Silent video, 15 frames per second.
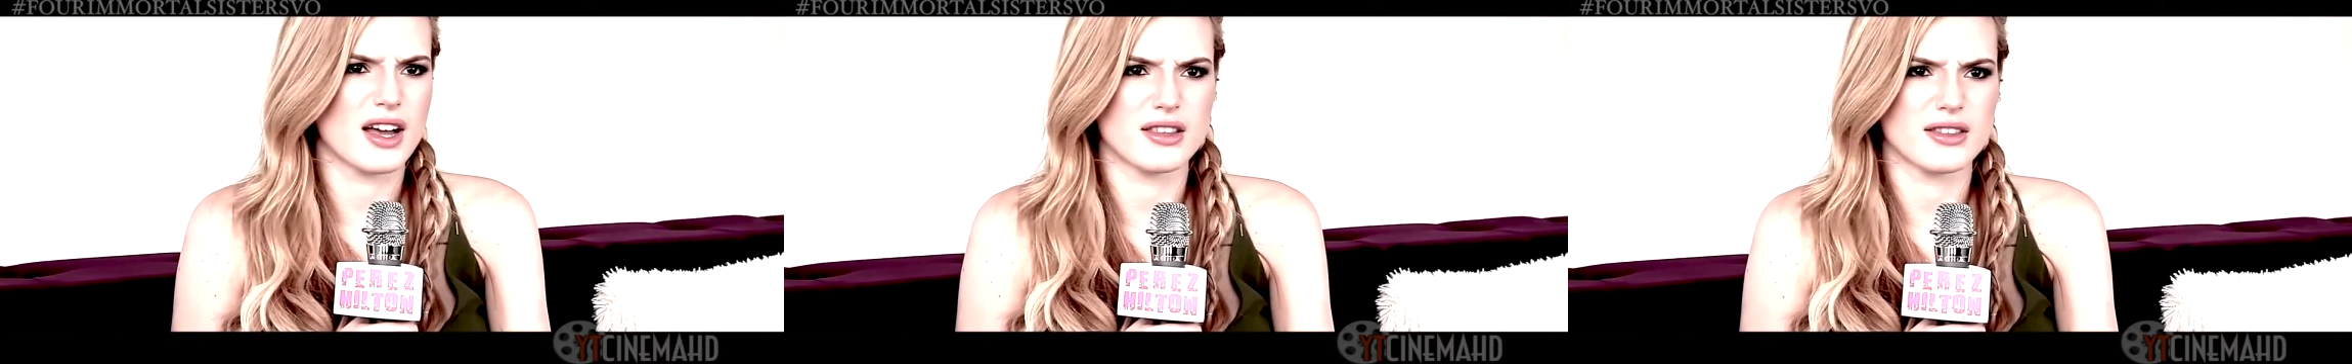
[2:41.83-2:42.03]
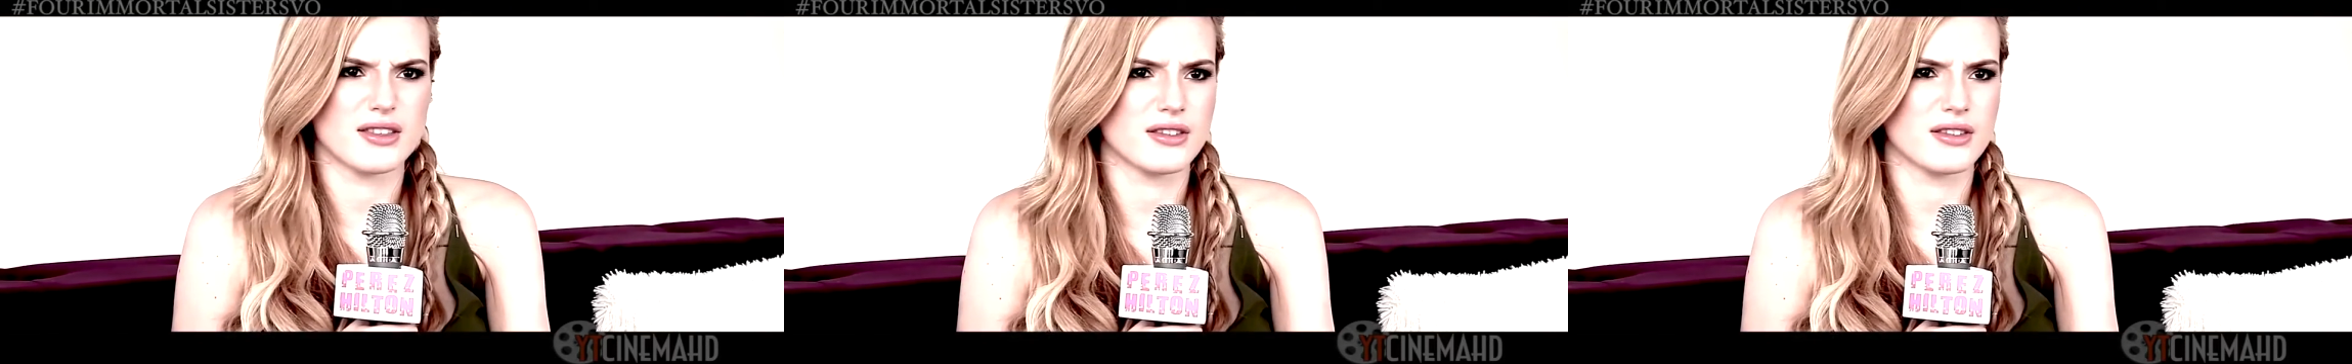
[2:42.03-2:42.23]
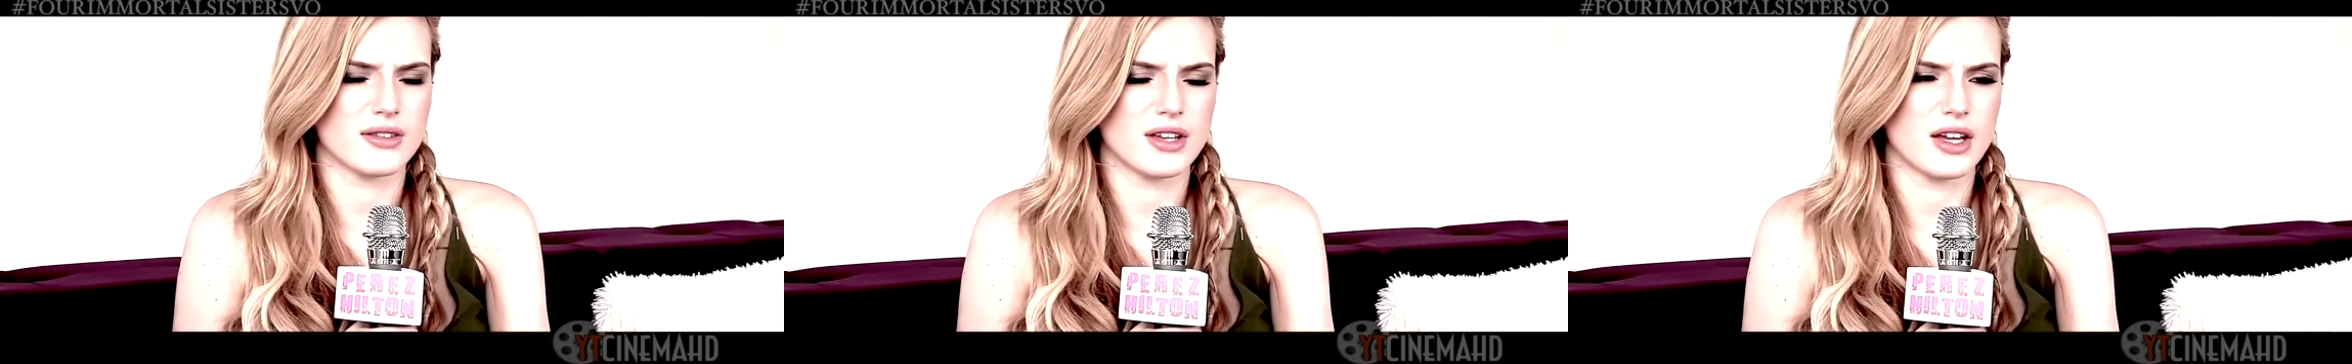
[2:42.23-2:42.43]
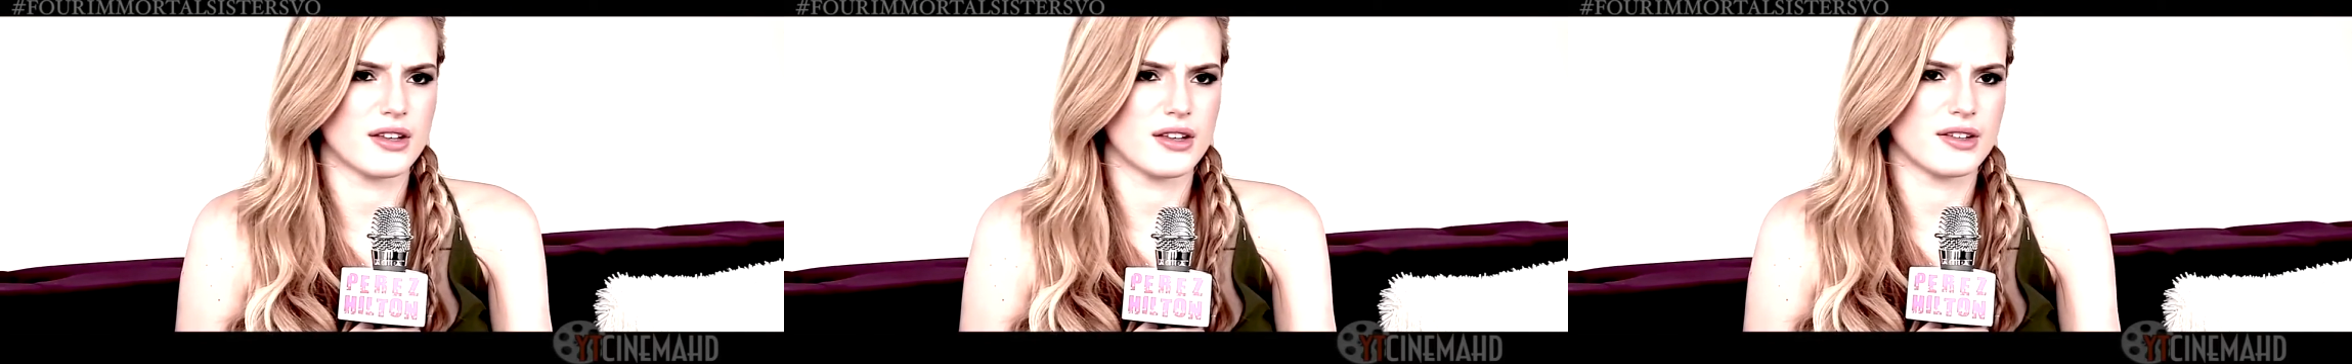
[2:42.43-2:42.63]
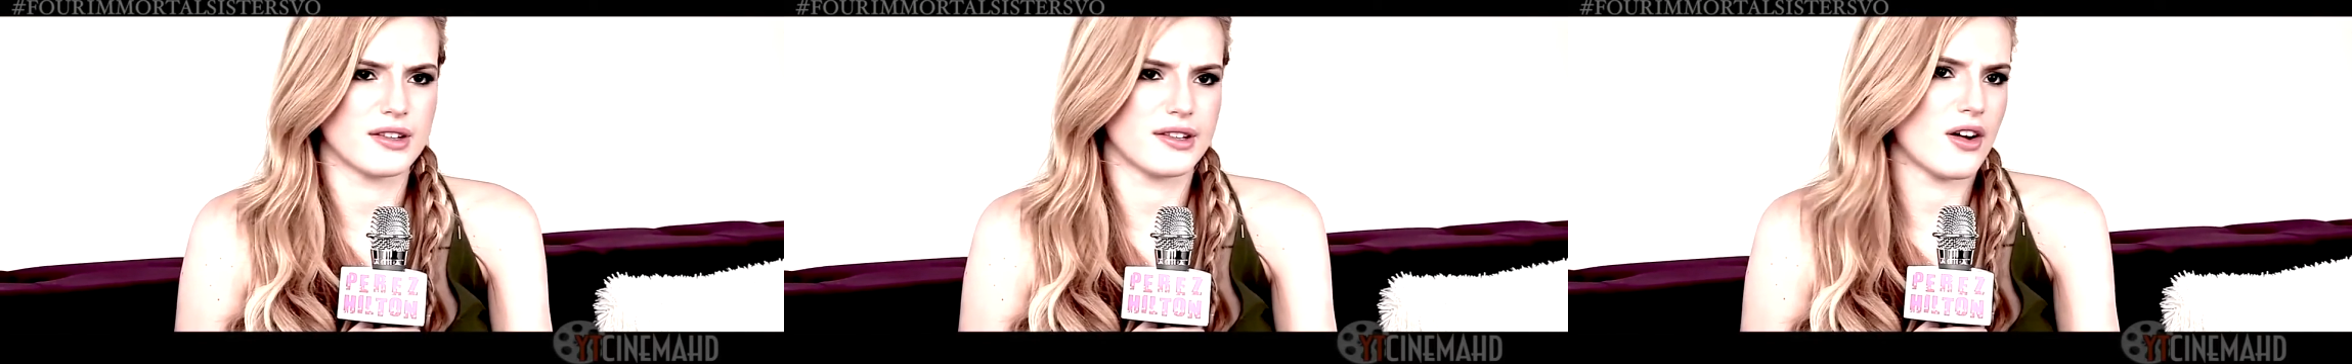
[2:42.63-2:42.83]
I love
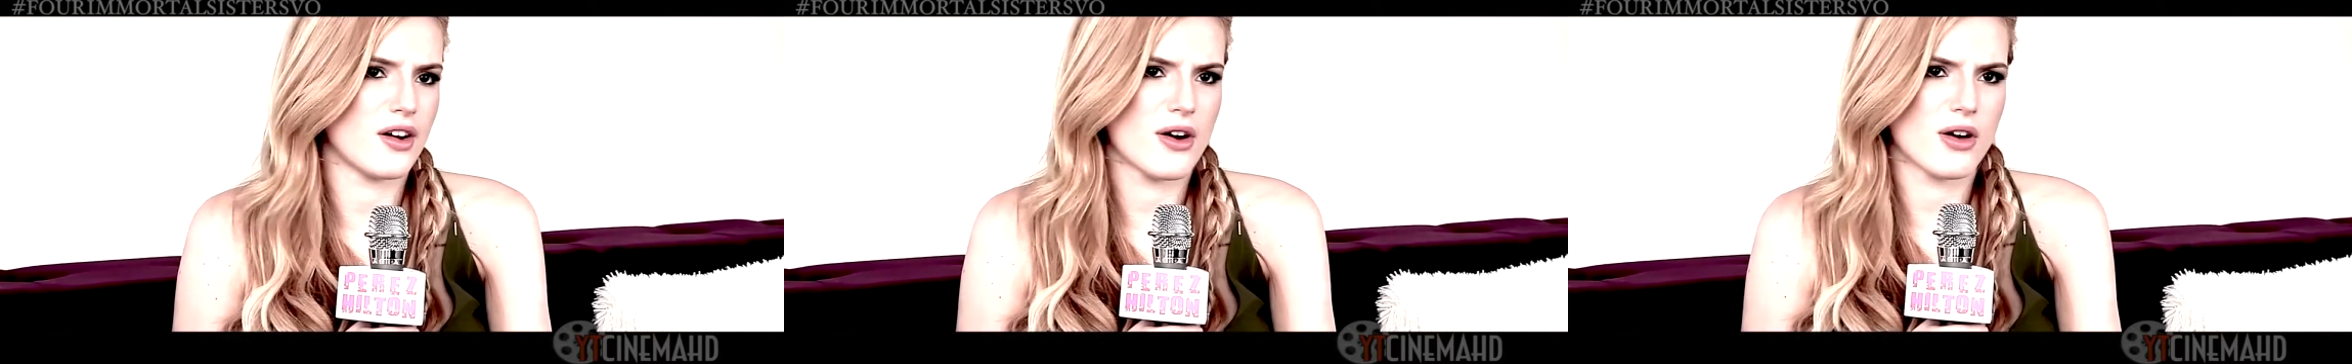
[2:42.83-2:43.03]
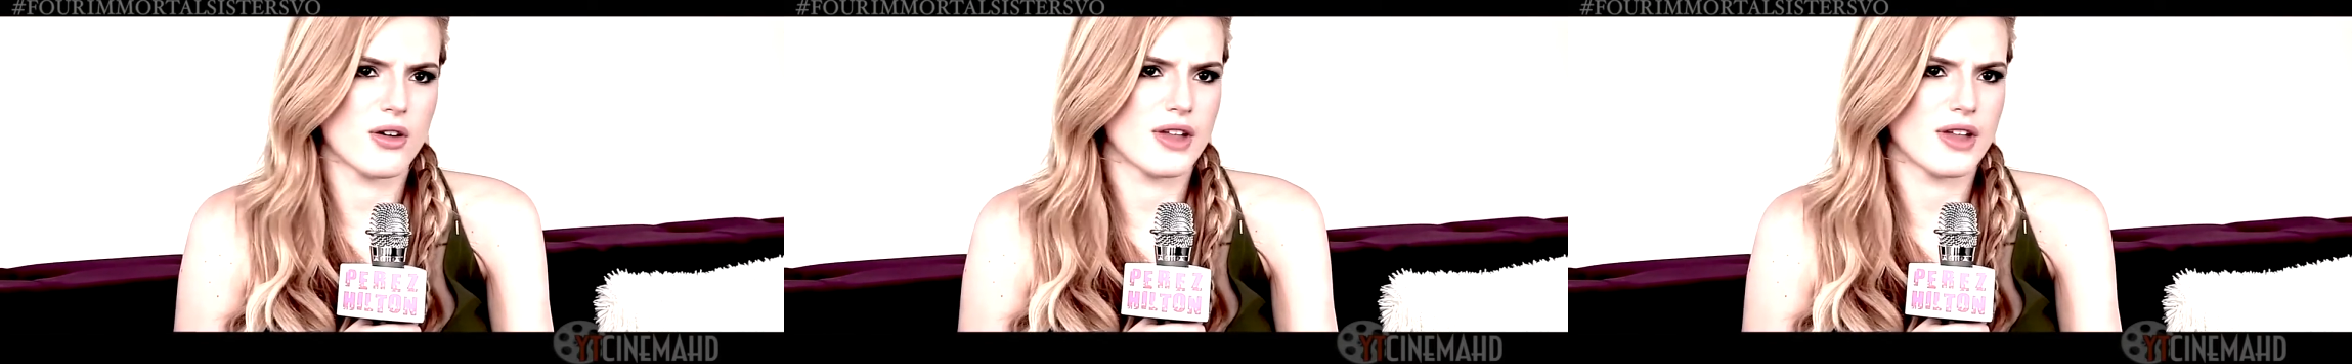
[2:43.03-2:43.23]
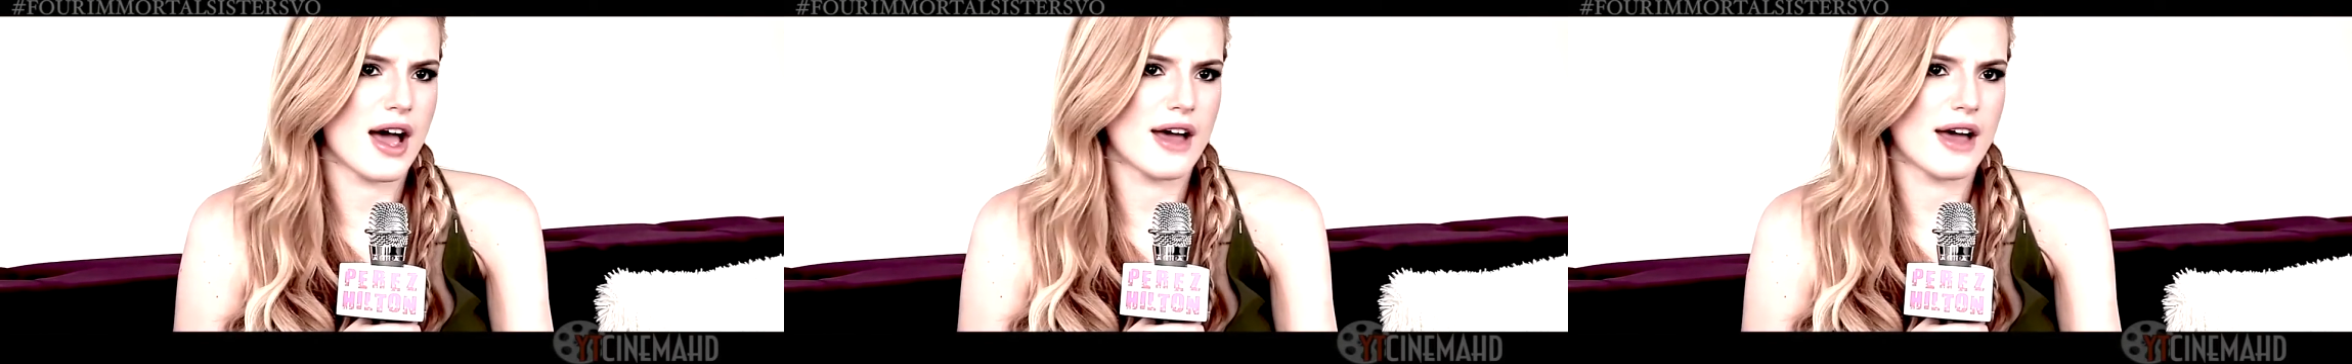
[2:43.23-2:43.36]
it. I just love